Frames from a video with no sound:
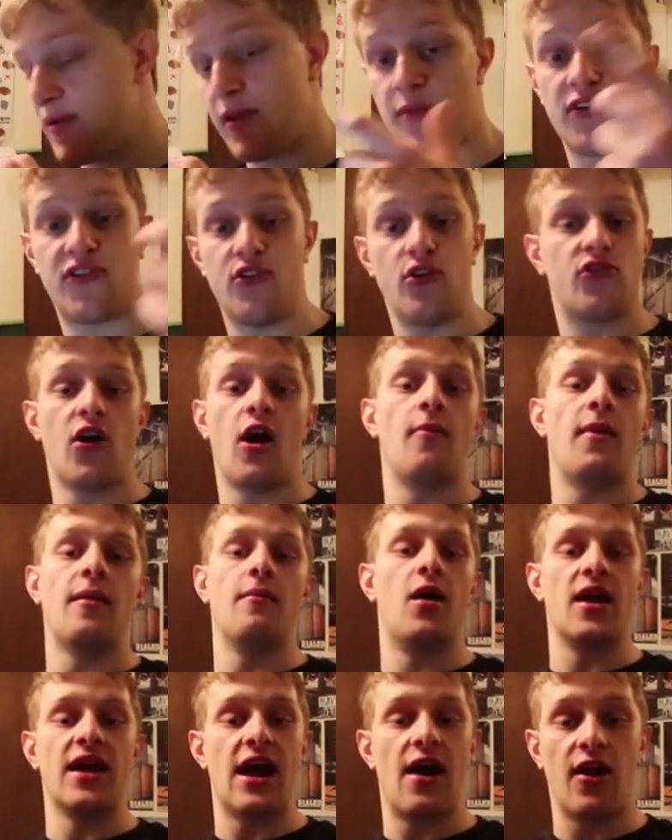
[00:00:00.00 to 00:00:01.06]
Pretty much used all my
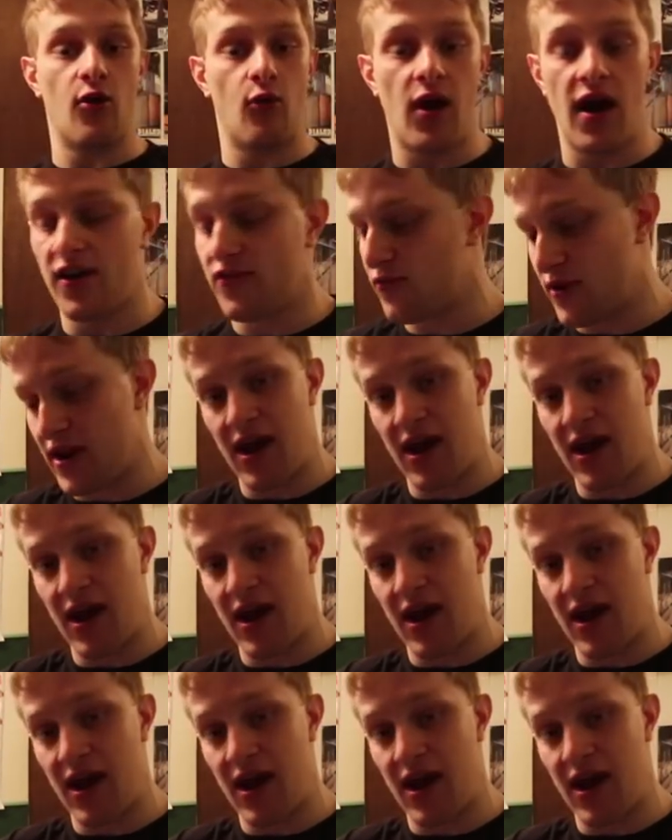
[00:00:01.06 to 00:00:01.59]
money out at West